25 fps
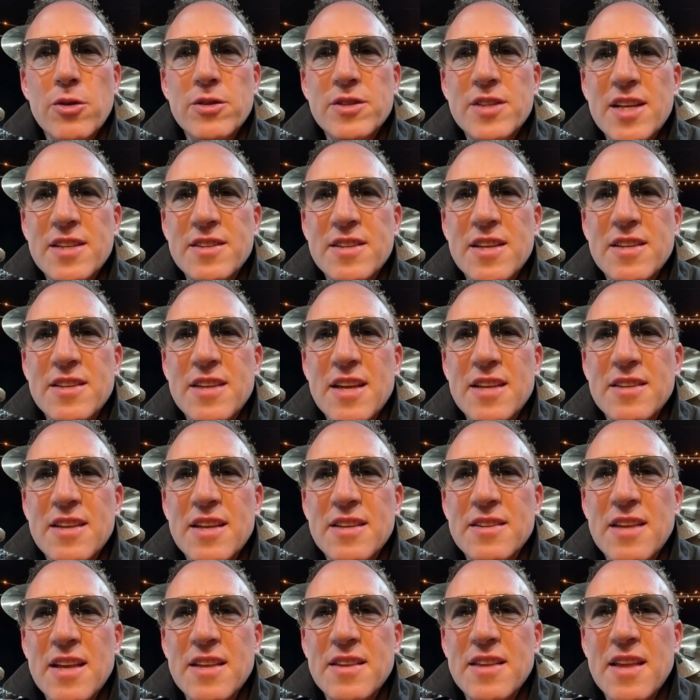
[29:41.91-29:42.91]

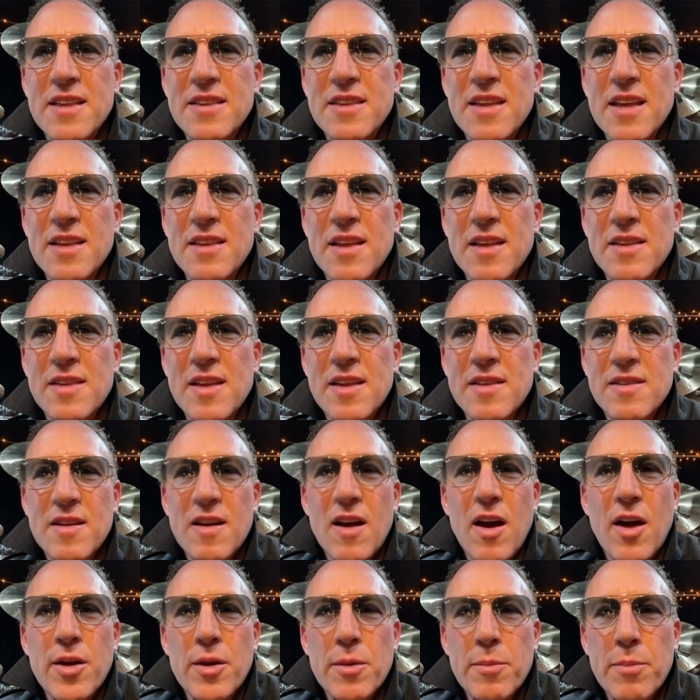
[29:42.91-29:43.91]
go
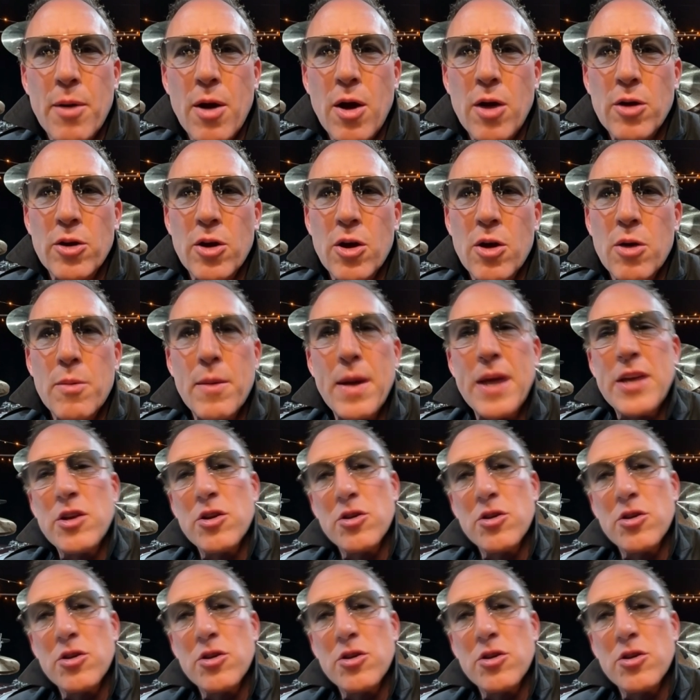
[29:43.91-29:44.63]
on a bongo, man.